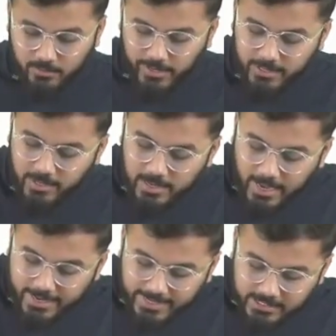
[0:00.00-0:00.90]
right?
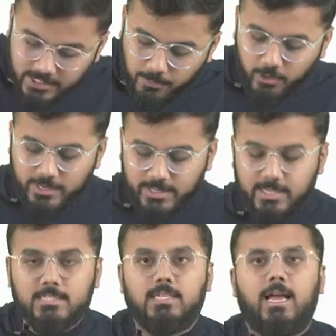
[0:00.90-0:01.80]
And next important
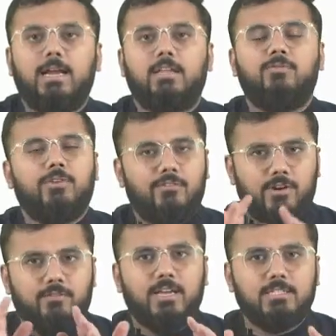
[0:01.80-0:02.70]
thing is that if you have
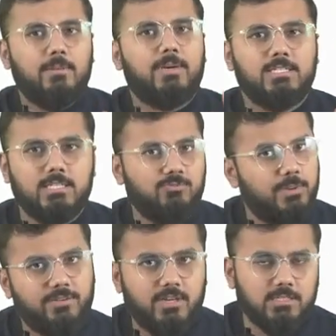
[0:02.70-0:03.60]
revised the muscles
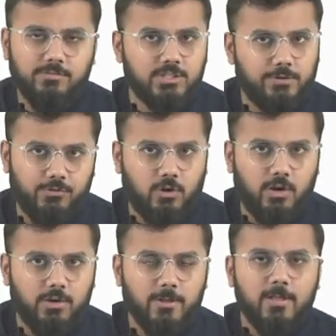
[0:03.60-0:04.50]
previously which I've
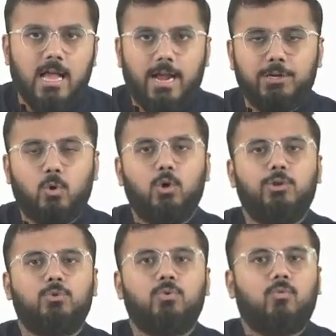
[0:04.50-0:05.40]
taught, I told
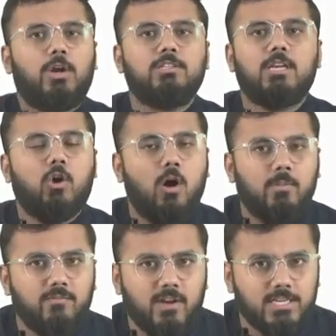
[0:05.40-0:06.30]
you what is the
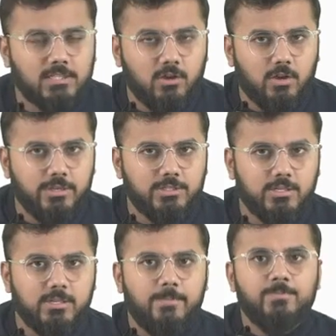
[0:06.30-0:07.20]
common flexor
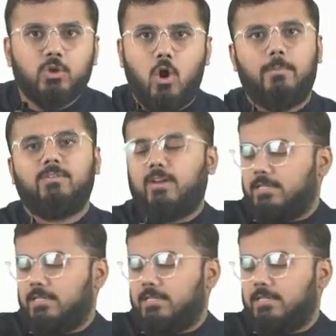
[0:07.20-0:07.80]
origin. Common